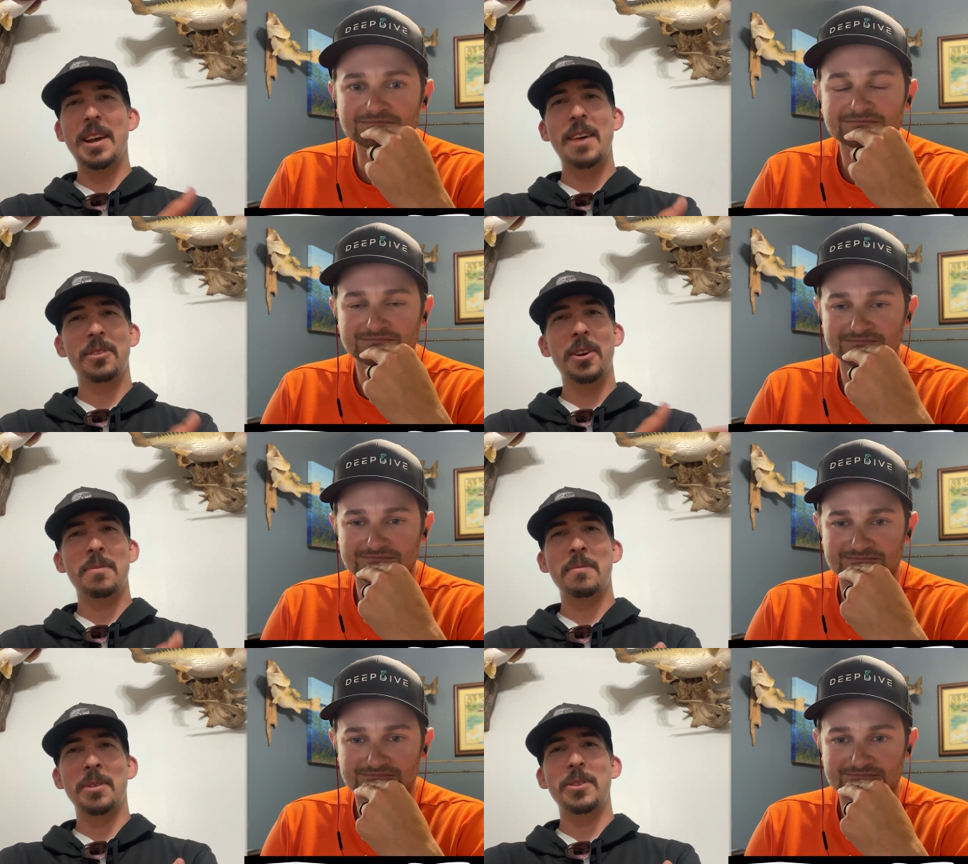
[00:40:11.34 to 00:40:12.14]
Speaker 1: live
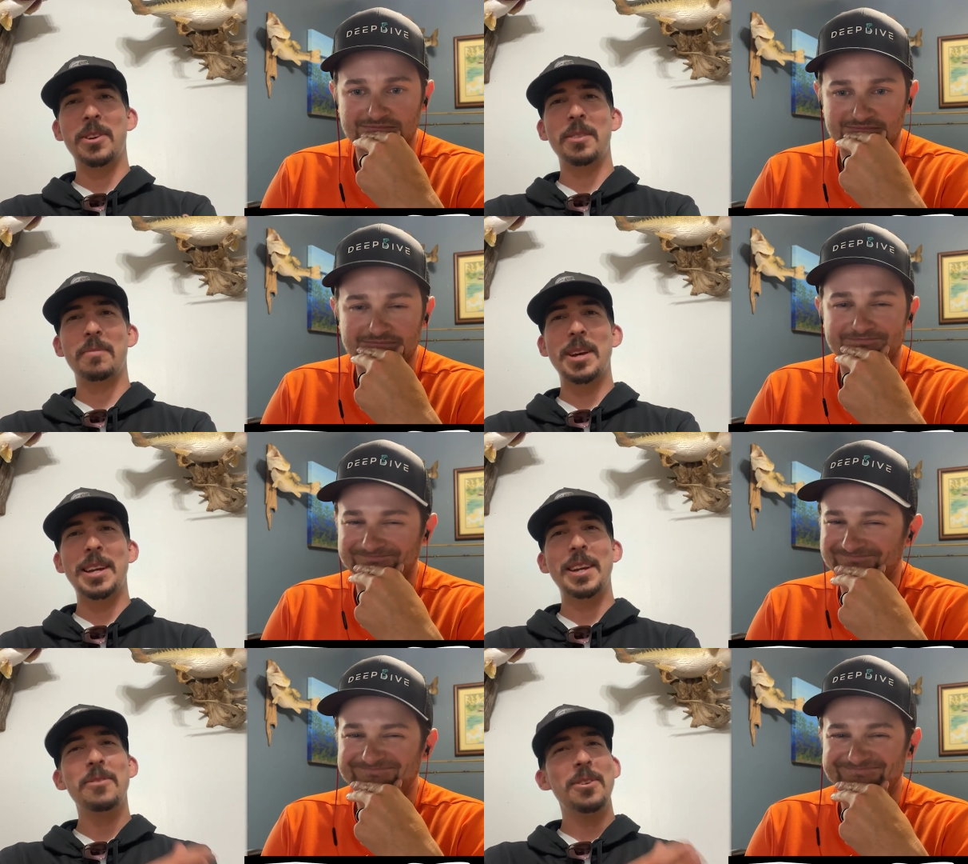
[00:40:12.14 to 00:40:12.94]
them with a jerk
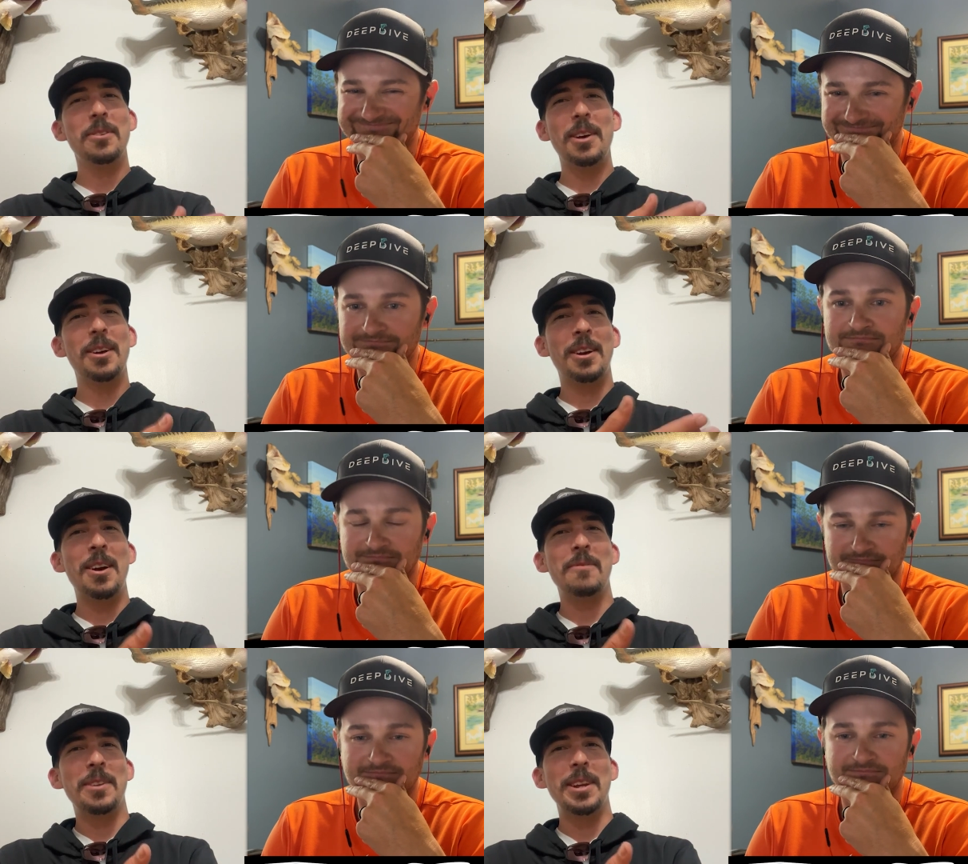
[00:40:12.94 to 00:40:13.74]
bait gives you a lot
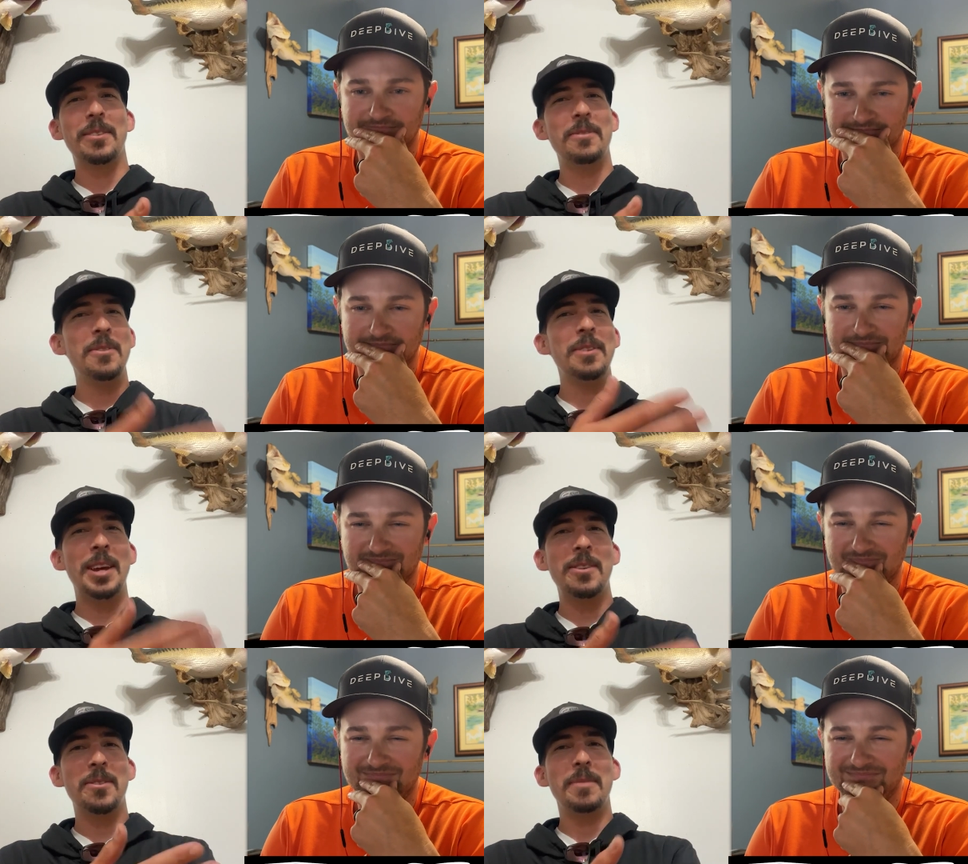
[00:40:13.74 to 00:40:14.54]
of confidence. You
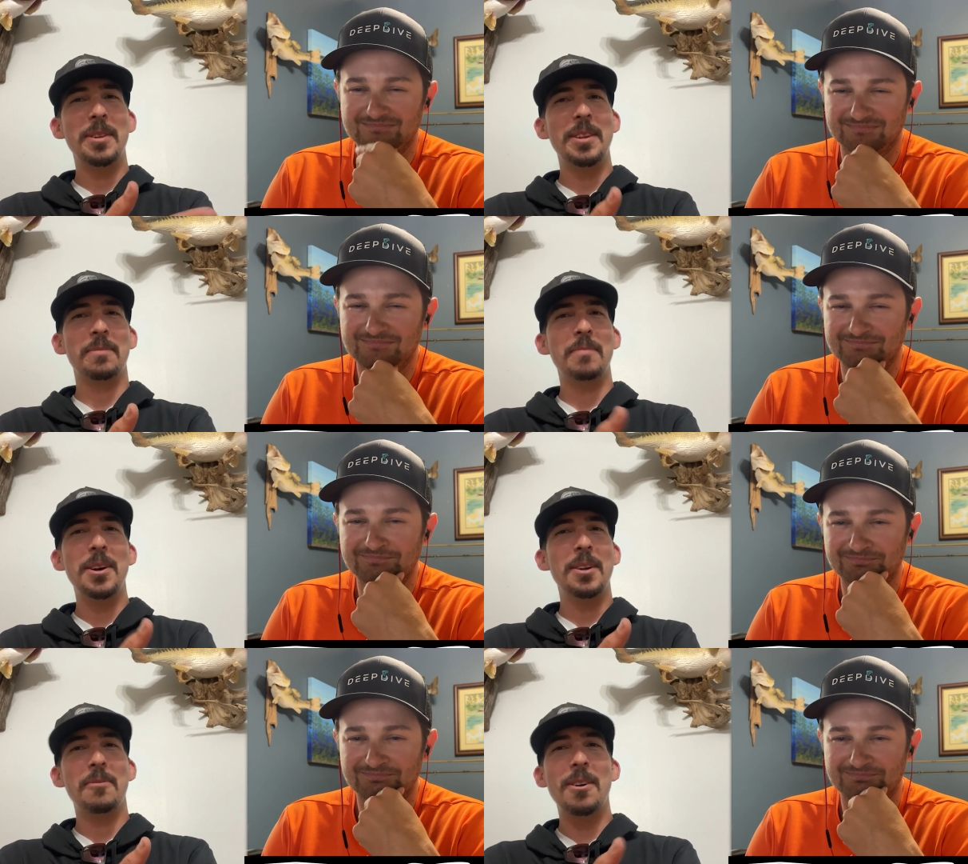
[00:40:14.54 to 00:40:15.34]
can catch them in this
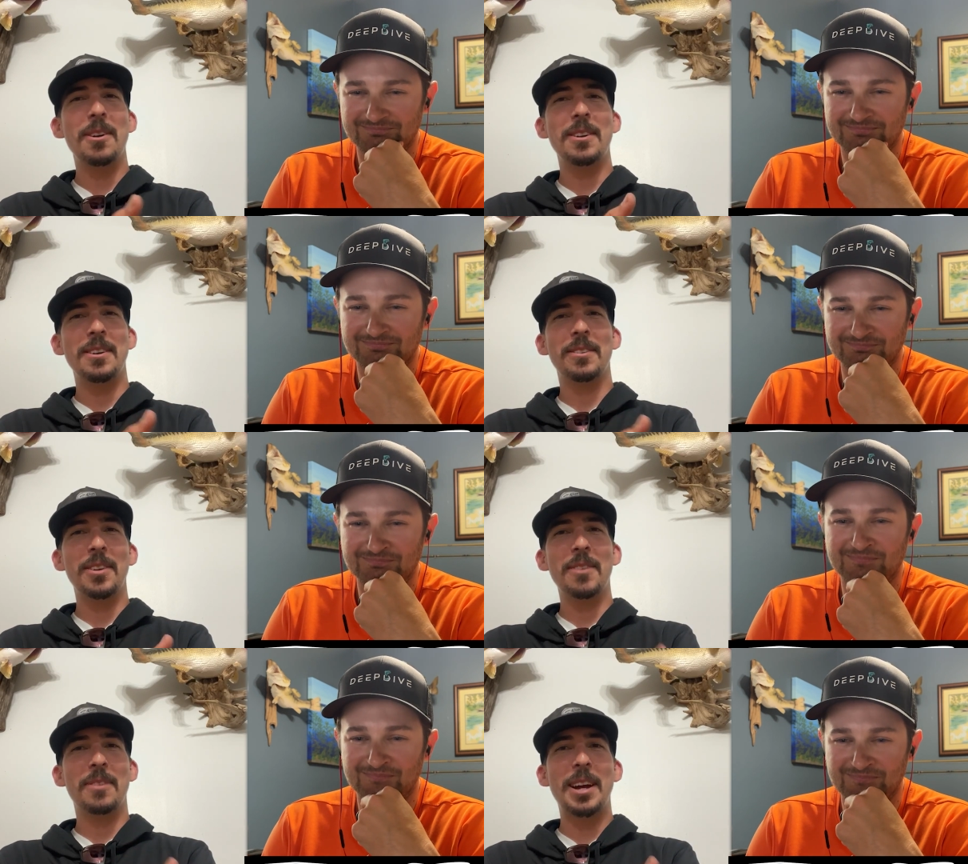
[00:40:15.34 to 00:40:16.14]
muddy water and
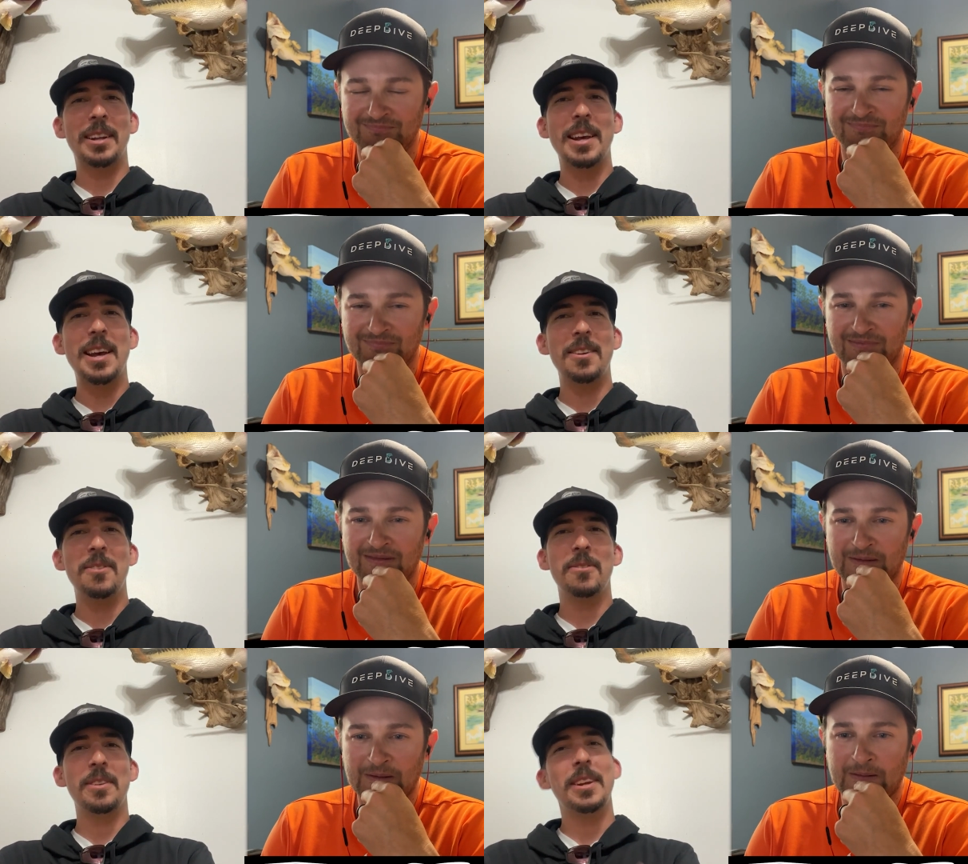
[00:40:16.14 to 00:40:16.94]
stuff like
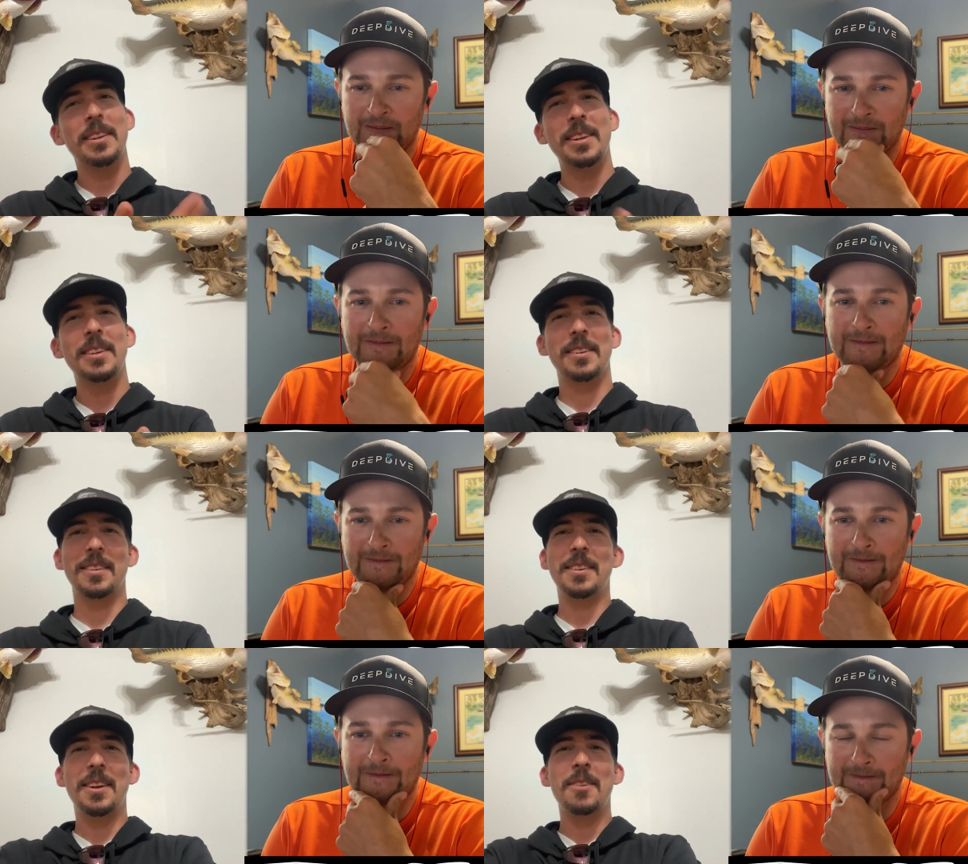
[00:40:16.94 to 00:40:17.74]
that using it,
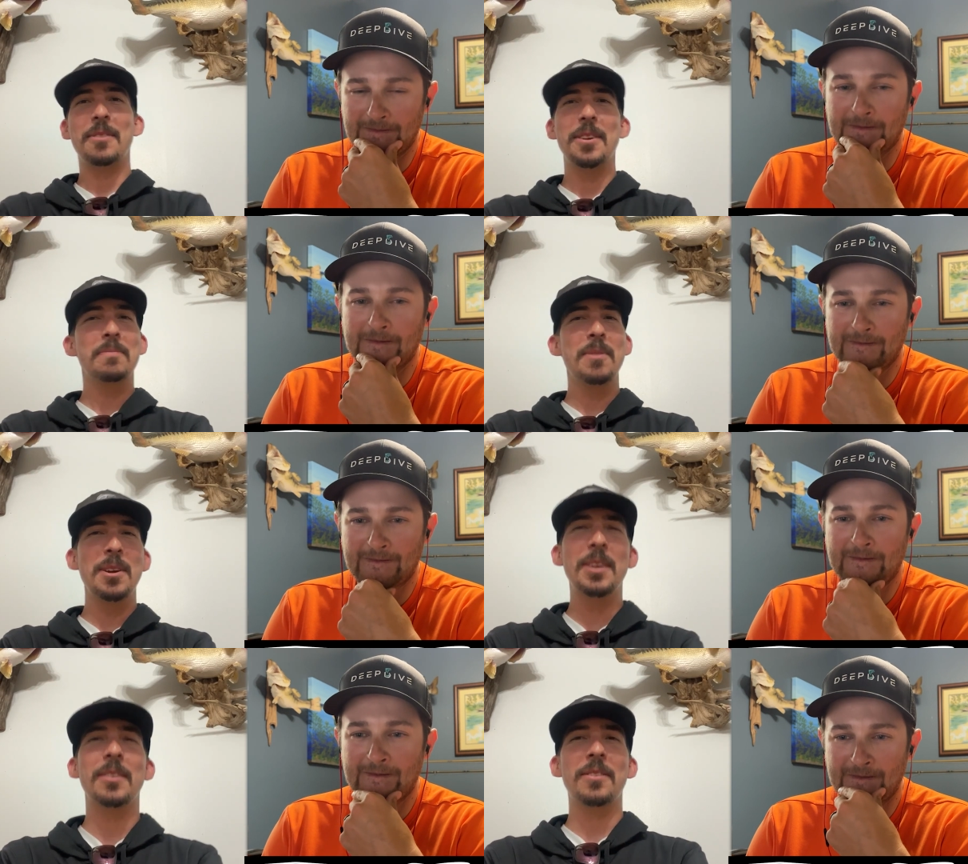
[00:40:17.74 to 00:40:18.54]
and you know uh-huh. it's
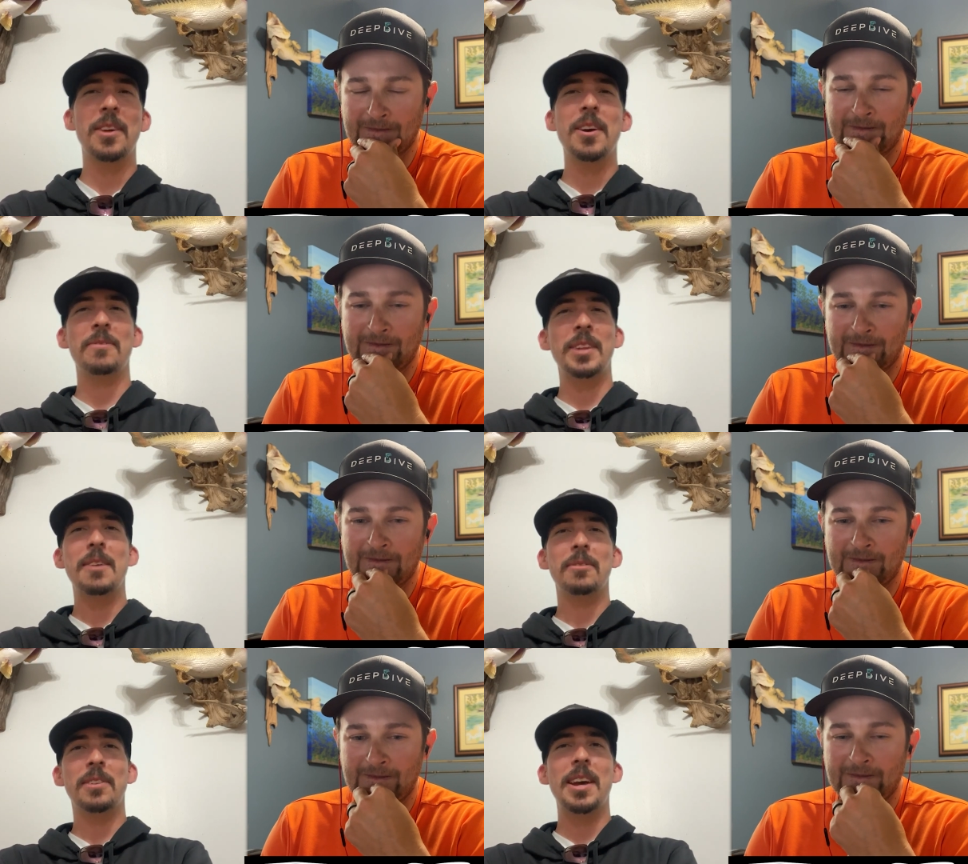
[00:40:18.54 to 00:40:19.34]
pretty good stuff. And that was